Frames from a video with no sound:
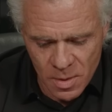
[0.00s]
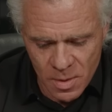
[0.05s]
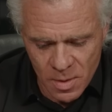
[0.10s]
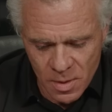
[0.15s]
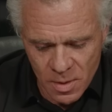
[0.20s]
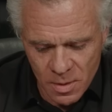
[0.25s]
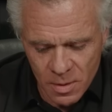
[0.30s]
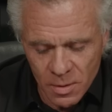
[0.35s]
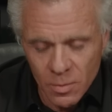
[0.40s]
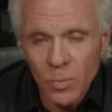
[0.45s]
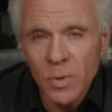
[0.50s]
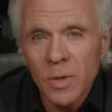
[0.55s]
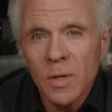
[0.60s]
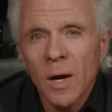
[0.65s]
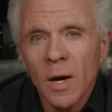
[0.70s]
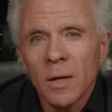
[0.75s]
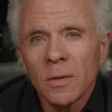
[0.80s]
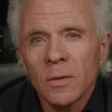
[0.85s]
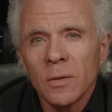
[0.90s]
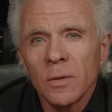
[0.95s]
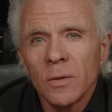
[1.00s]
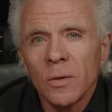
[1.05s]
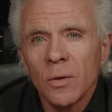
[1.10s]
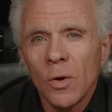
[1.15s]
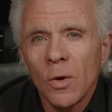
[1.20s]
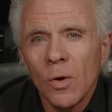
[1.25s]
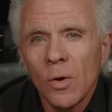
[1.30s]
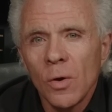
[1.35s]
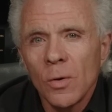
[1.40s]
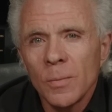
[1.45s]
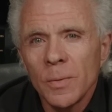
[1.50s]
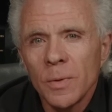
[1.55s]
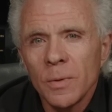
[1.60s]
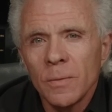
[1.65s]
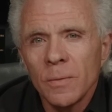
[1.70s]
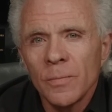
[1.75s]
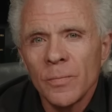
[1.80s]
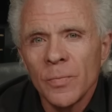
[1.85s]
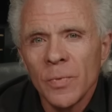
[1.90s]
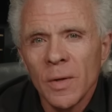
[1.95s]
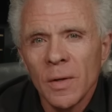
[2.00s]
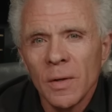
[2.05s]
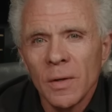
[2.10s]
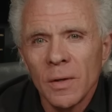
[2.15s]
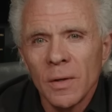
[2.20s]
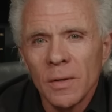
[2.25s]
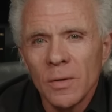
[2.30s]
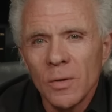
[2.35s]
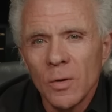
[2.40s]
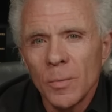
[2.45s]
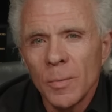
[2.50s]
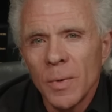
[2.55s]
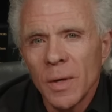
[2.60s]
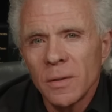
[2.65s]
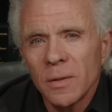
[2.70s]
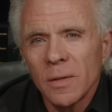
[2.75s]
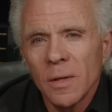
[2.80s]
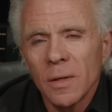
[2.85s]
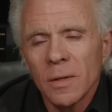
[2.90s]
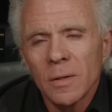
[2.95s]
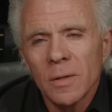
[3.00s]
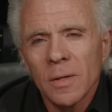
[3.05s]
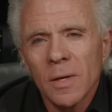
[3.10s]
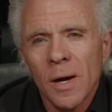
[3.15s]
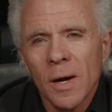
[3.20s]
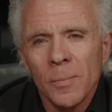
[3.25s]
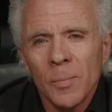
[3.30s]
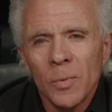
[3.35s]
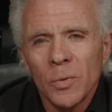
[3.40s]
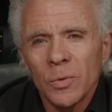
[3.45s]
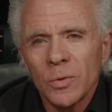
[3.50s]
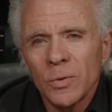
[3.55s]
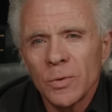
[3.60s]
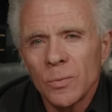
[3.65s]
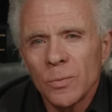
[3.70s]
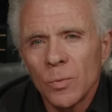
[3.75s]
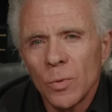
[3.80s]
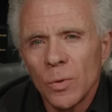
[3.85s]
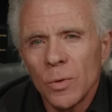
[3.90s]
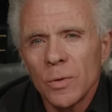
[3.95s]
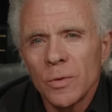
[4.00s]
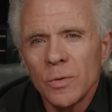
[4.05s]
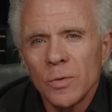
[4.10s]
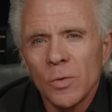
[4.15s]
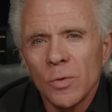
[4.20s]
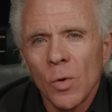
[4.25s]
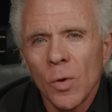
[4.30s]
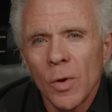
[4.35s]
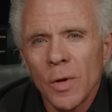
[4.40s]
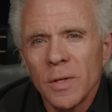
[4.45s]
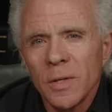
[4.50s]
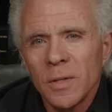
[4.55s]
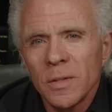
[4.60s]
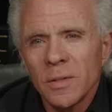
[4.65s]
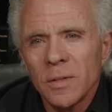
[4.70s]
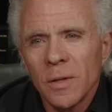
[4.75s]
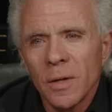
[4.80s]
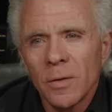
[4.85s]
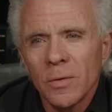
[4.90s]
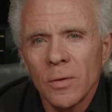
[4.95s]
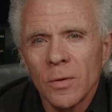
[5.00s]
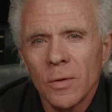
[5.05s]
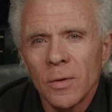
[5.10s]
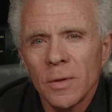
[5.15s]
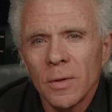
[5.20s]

uh, we got to their home, and you know, met the other couples and we're enjoying each other.